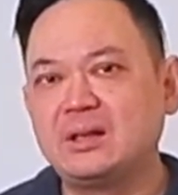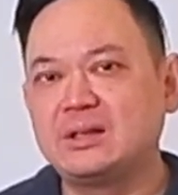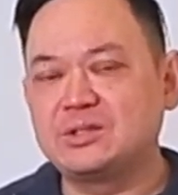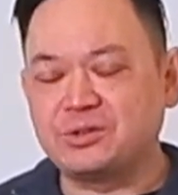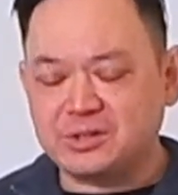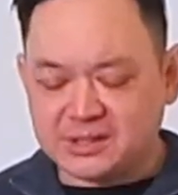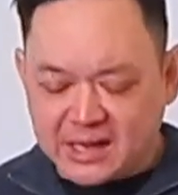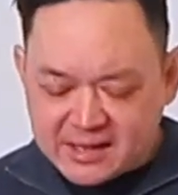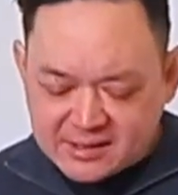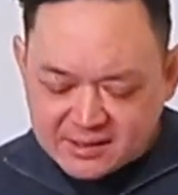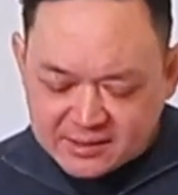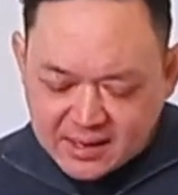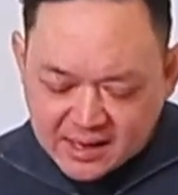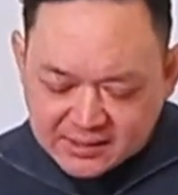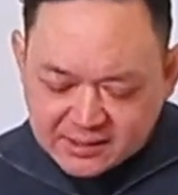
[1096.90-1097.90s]
So
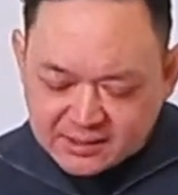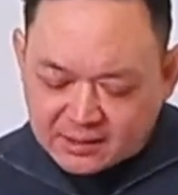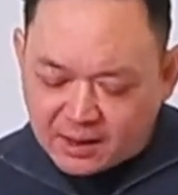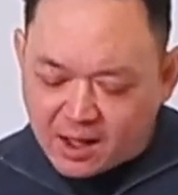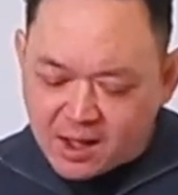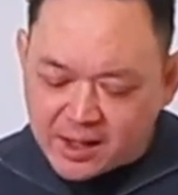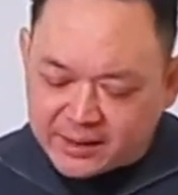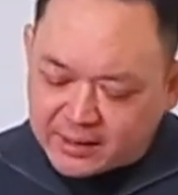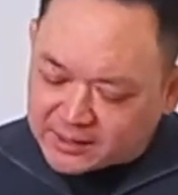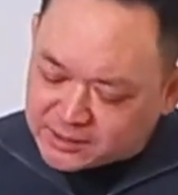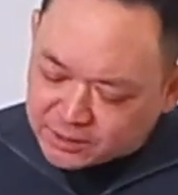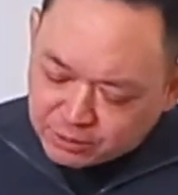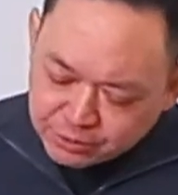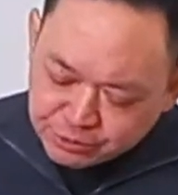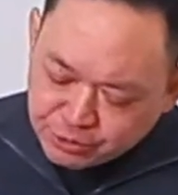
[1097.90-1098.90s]
Satan doesn't lie,
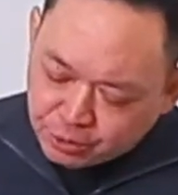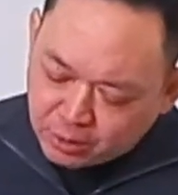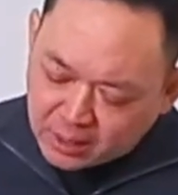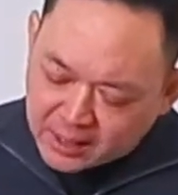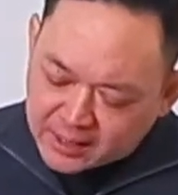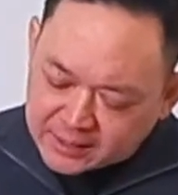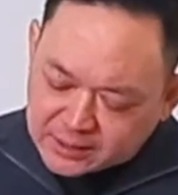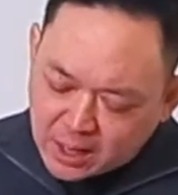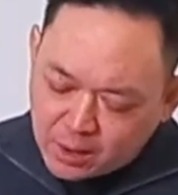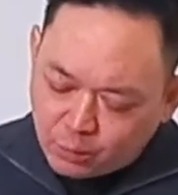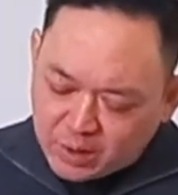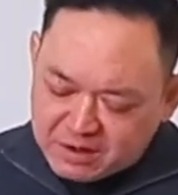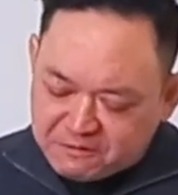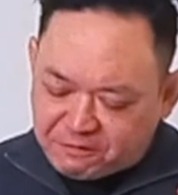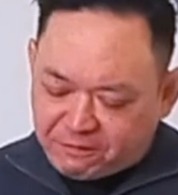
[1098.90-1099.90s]
doesn't control us
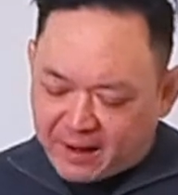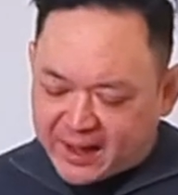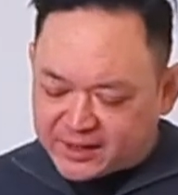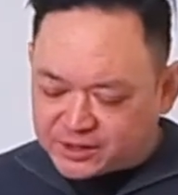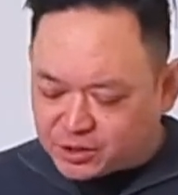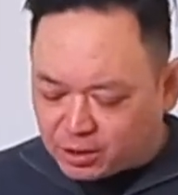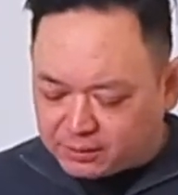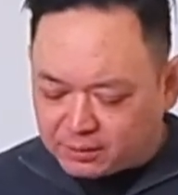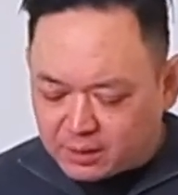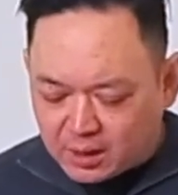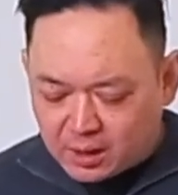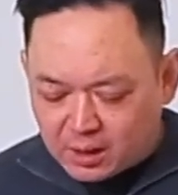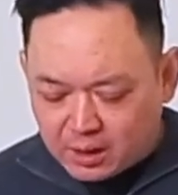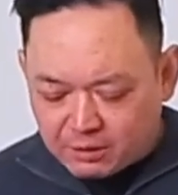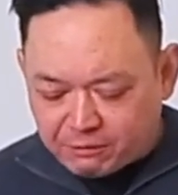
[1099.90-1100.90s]
with fangs
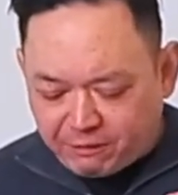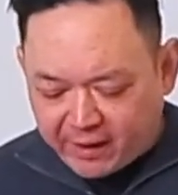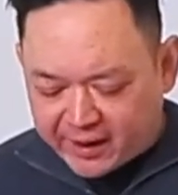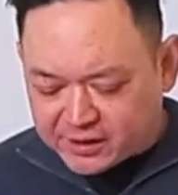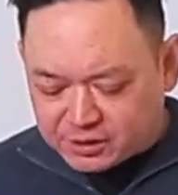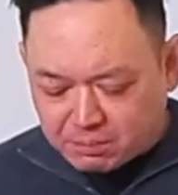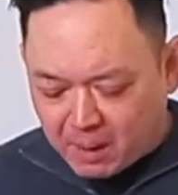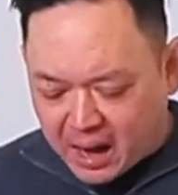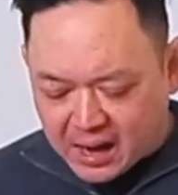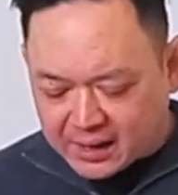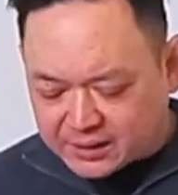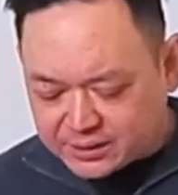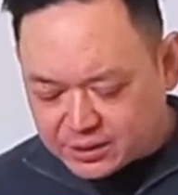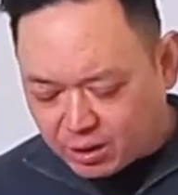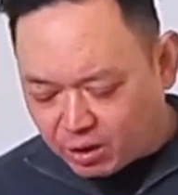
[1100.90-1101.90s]

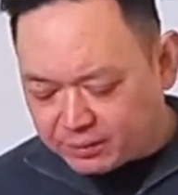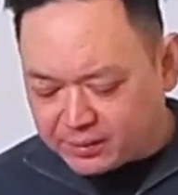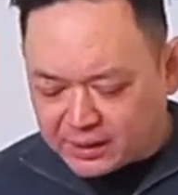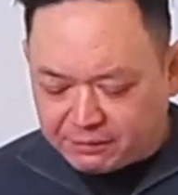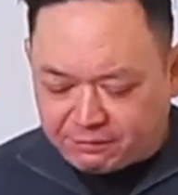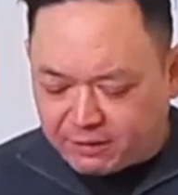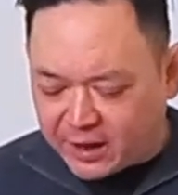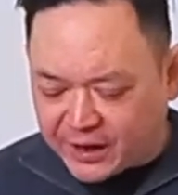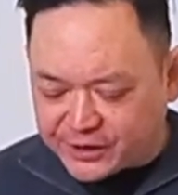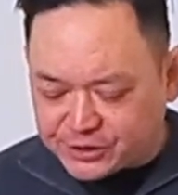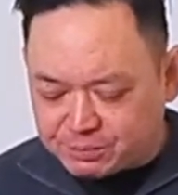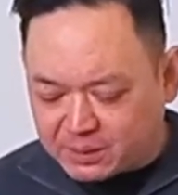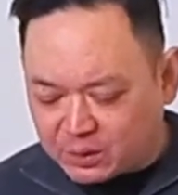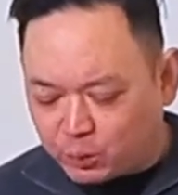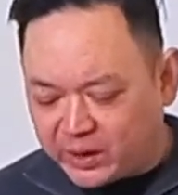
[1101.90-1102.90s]
marks on the
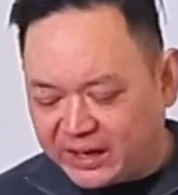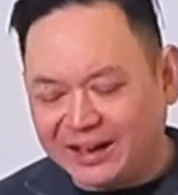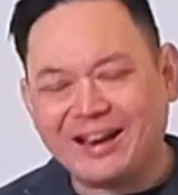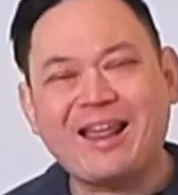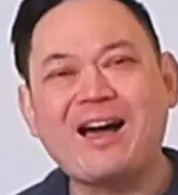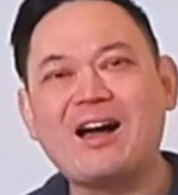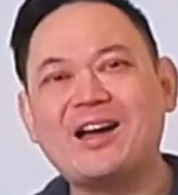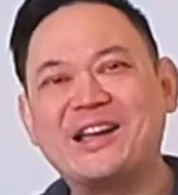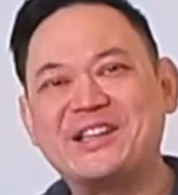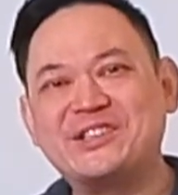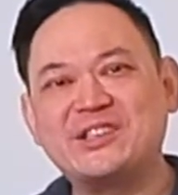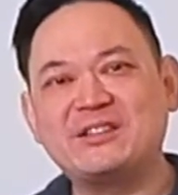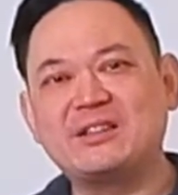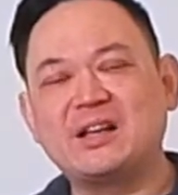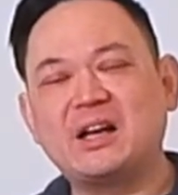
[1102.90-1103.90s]
flesh, but with
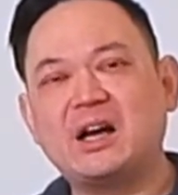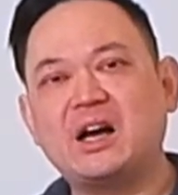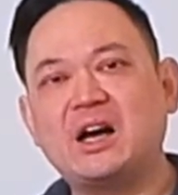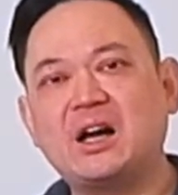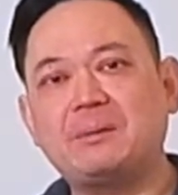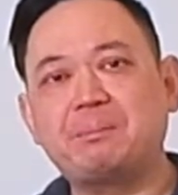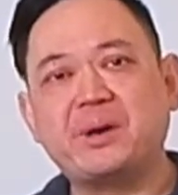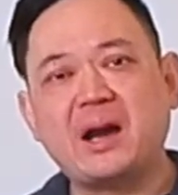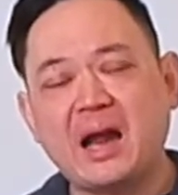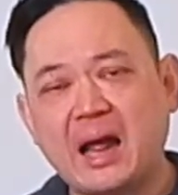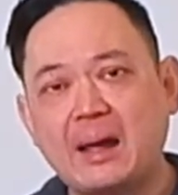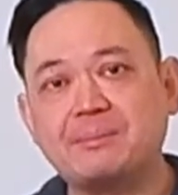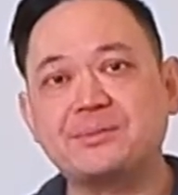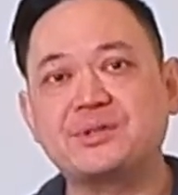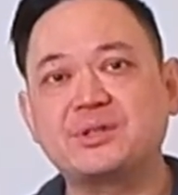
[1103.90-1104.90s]
lies in the heart.
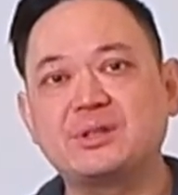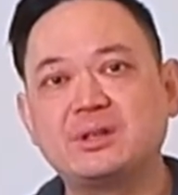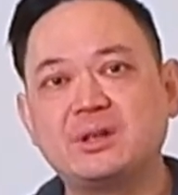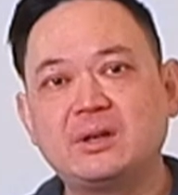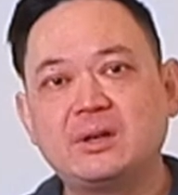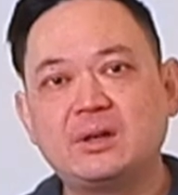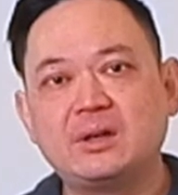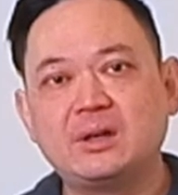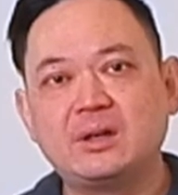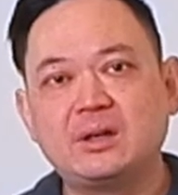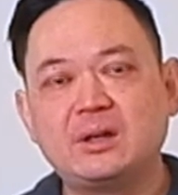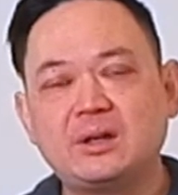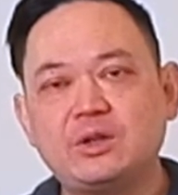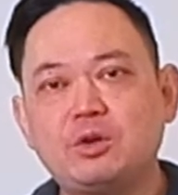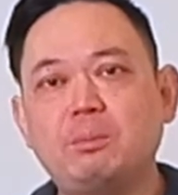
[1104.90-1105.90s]
Perhaps
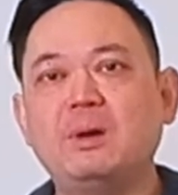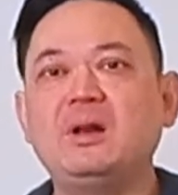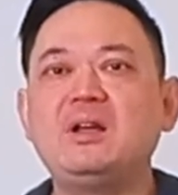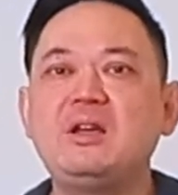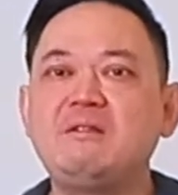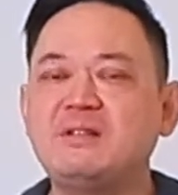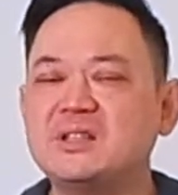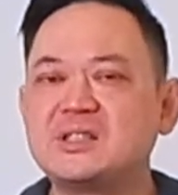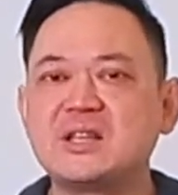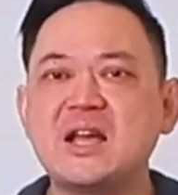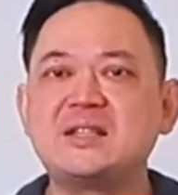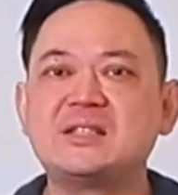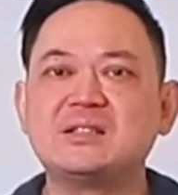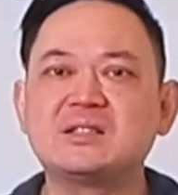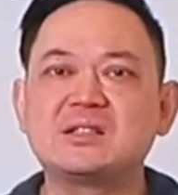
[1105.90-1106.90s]
you believe in
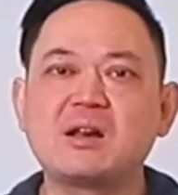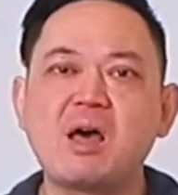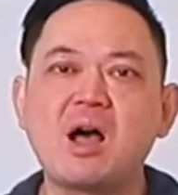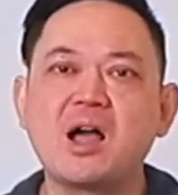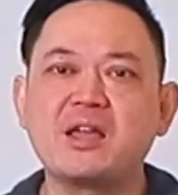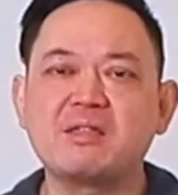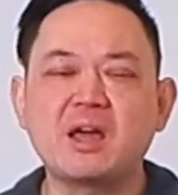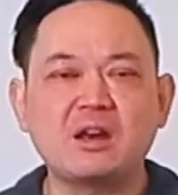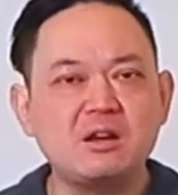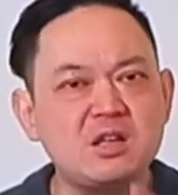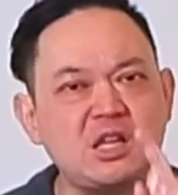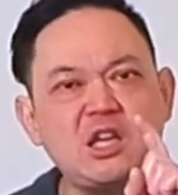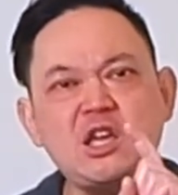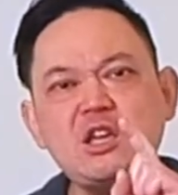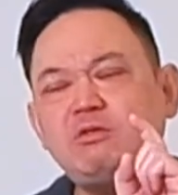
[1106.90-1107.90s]
Satan's lie that
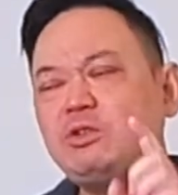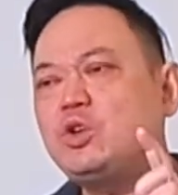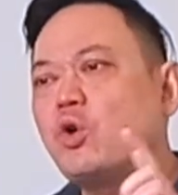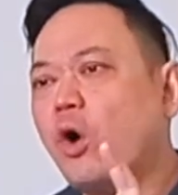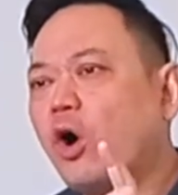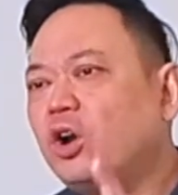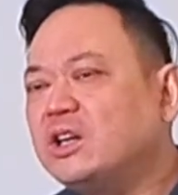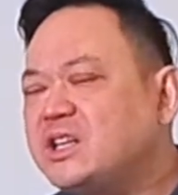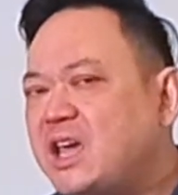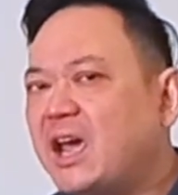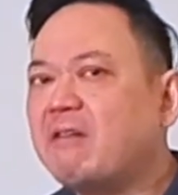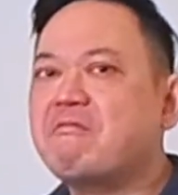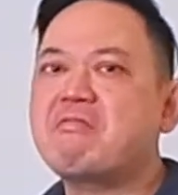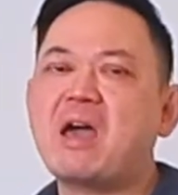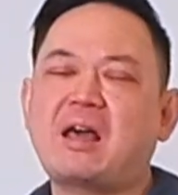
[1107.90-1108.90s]
if you only
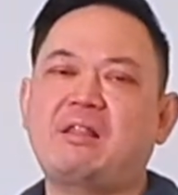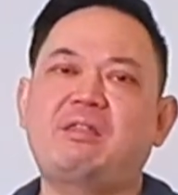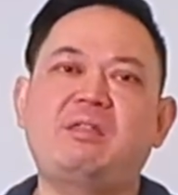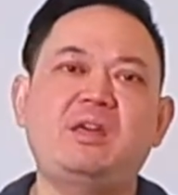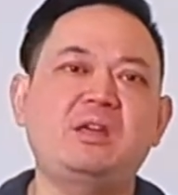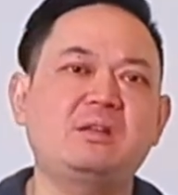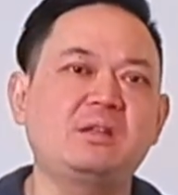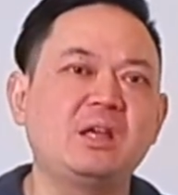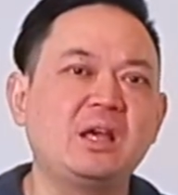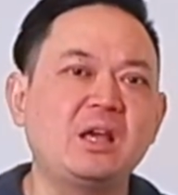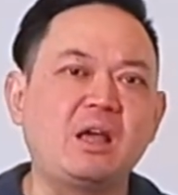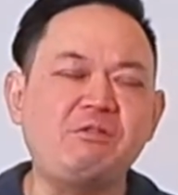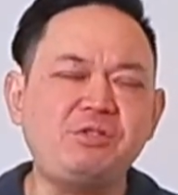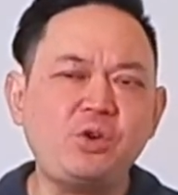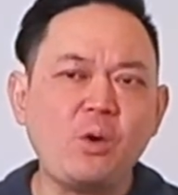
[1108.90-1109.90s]
have that thing,
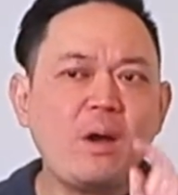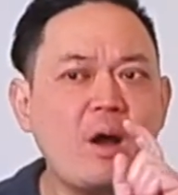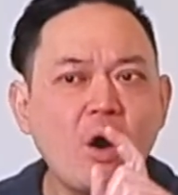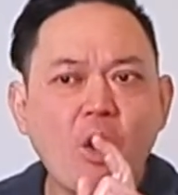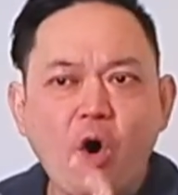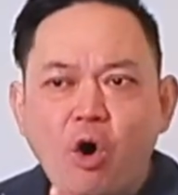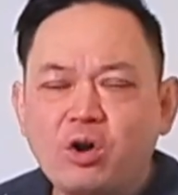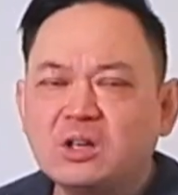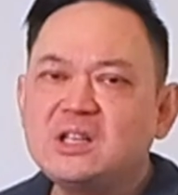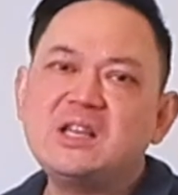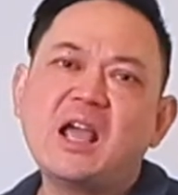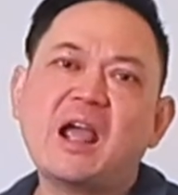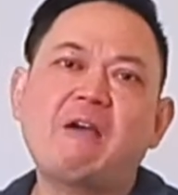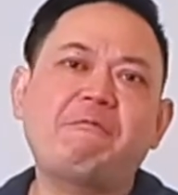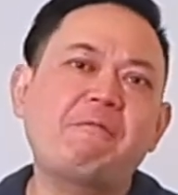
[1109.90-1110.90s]
if you
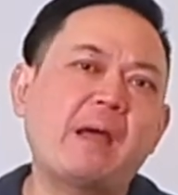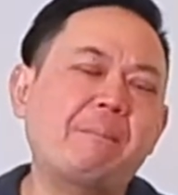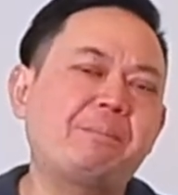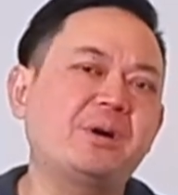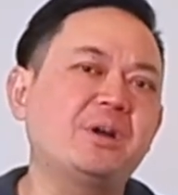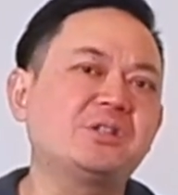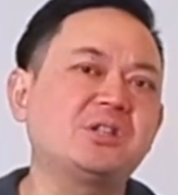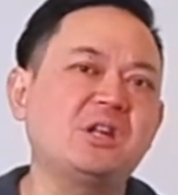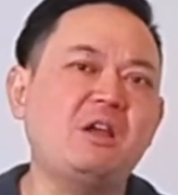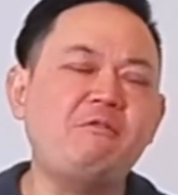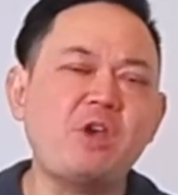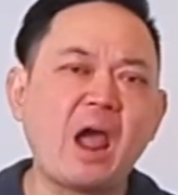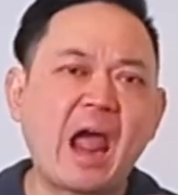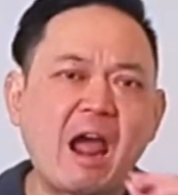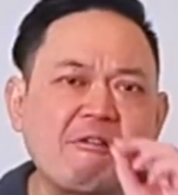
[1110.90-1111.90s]
only have that person, if
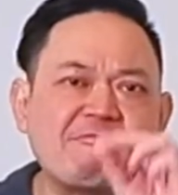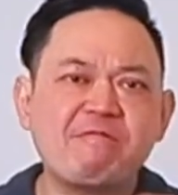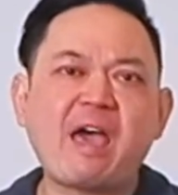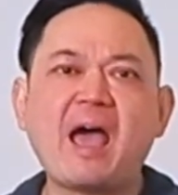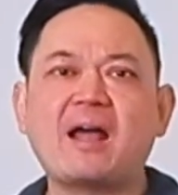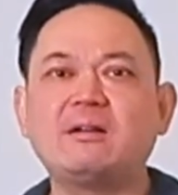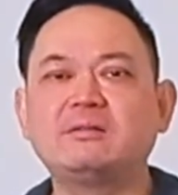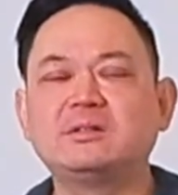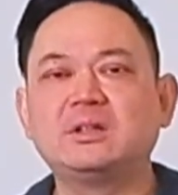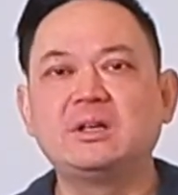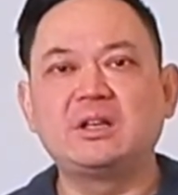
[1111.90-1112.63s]
you have that